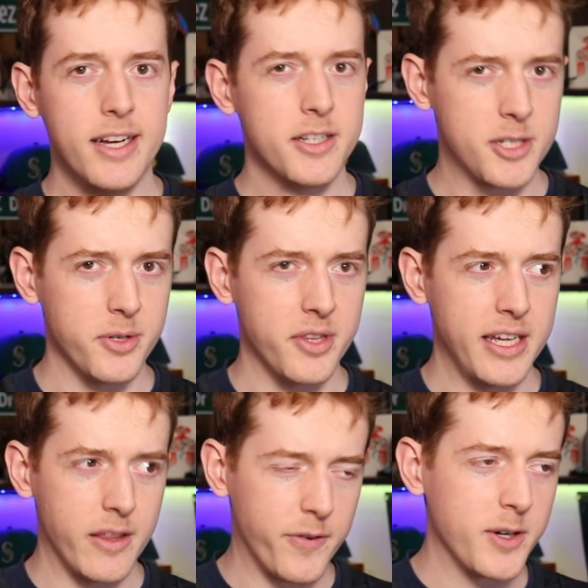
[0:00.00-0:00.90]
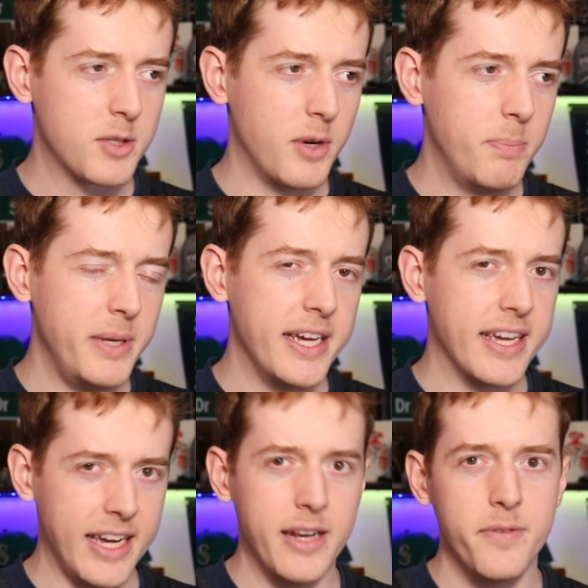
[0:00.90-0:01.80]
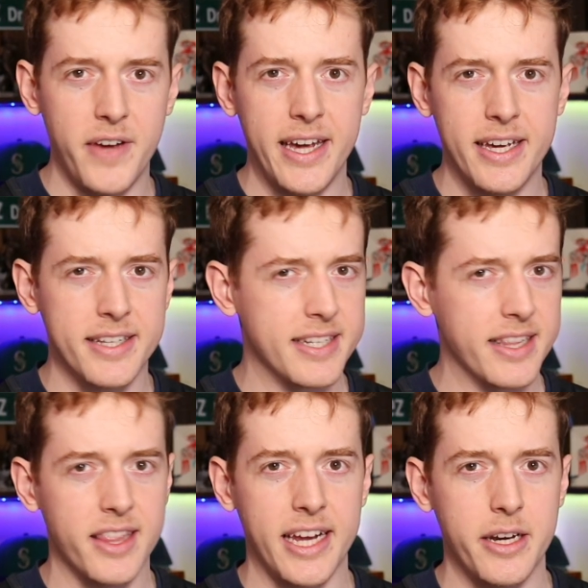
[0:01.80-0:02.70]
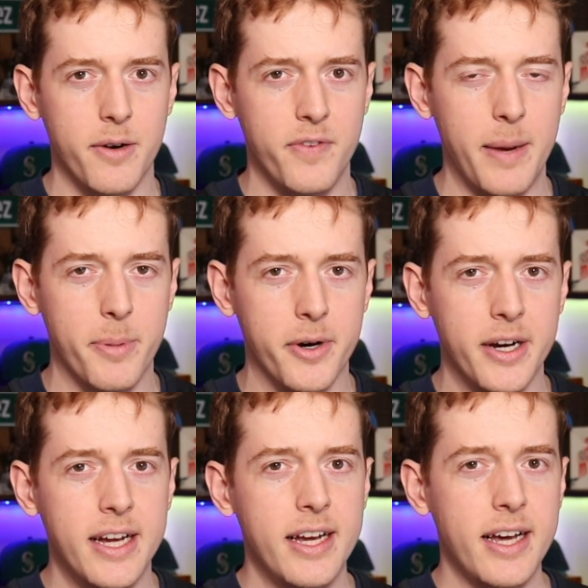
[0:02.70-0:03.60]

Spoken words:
Certainly the first one being in Vegas in late November,